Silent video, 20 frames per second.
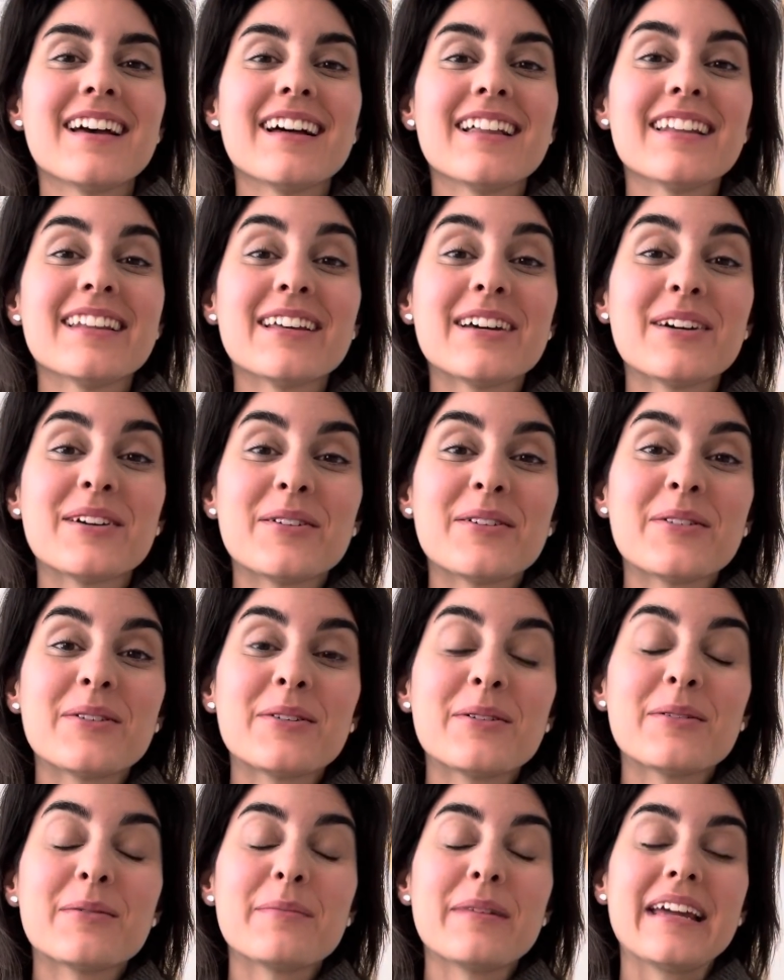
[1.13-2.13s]

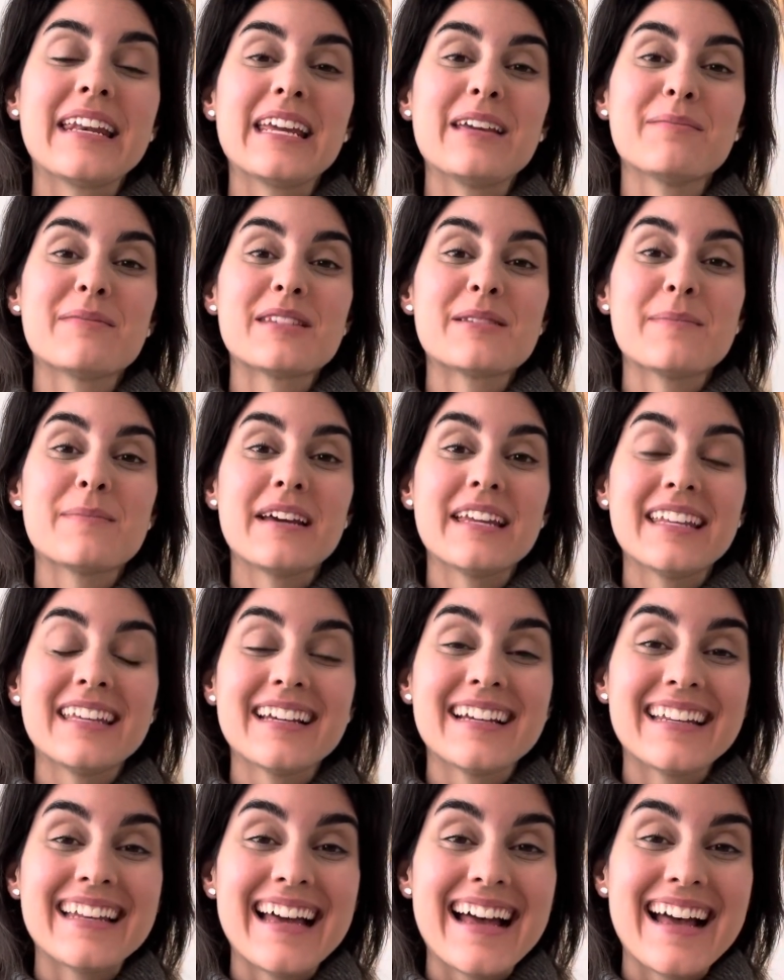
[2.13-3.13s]
Hello, my name is
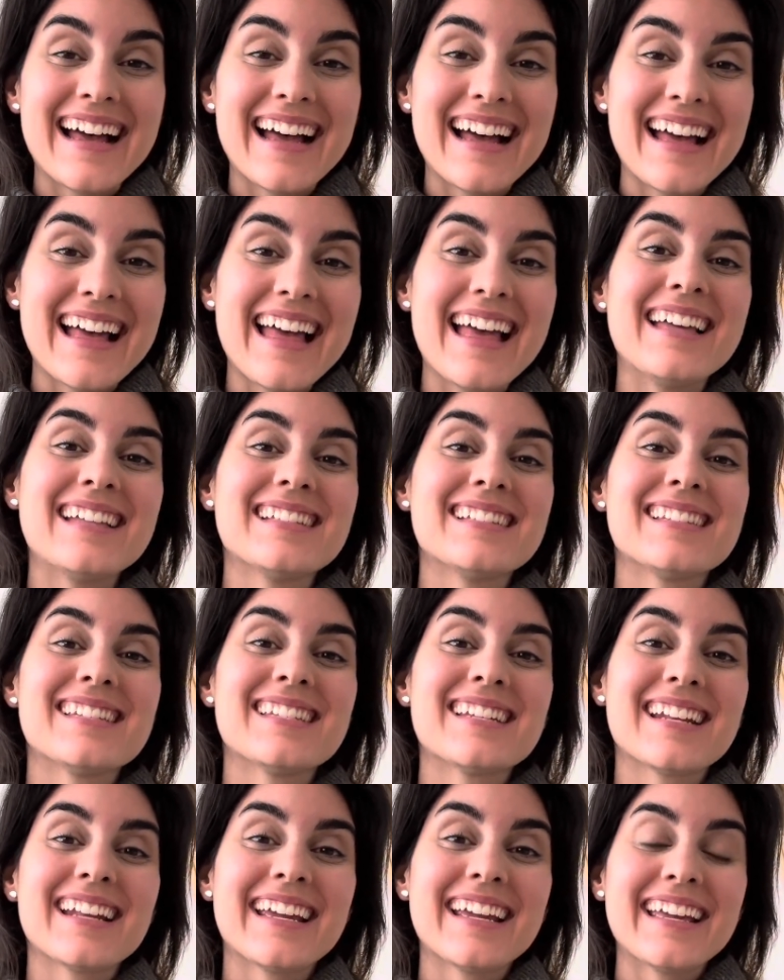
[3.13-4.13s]
Mariana, and
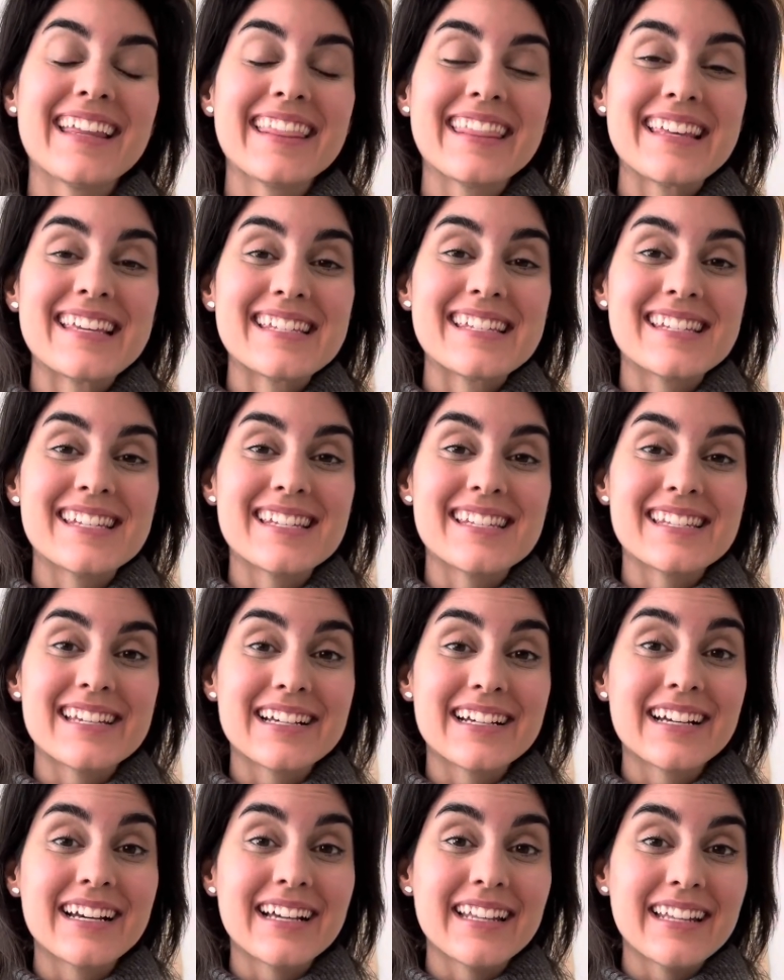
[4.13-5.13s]
today this is
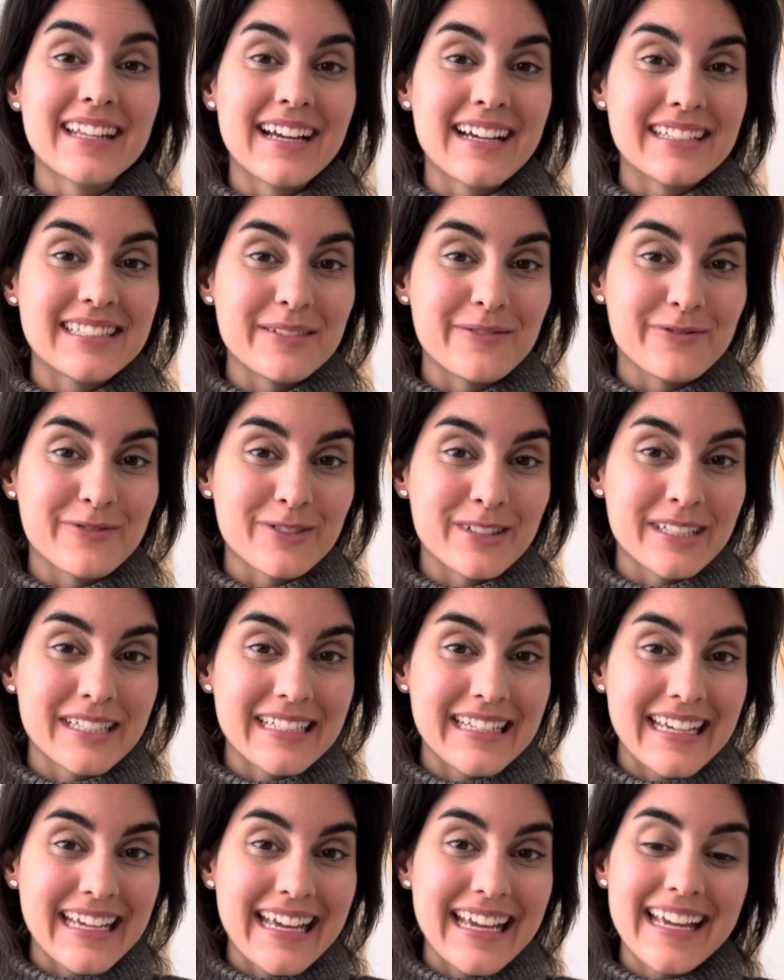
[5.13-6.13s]
a collective
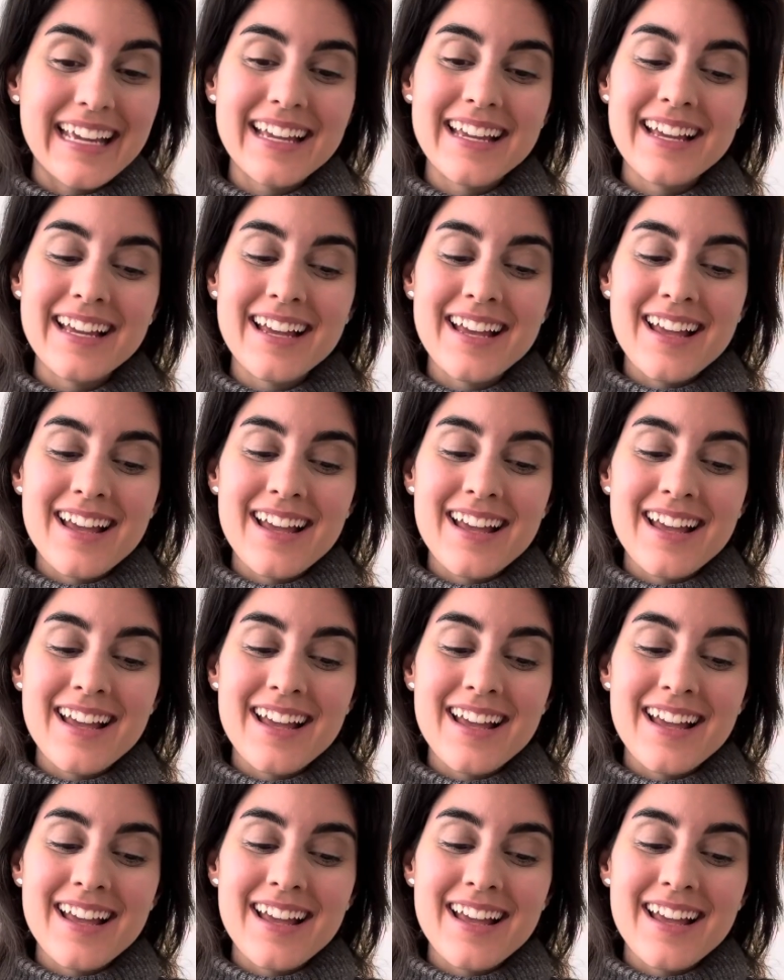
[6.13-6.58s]
reading,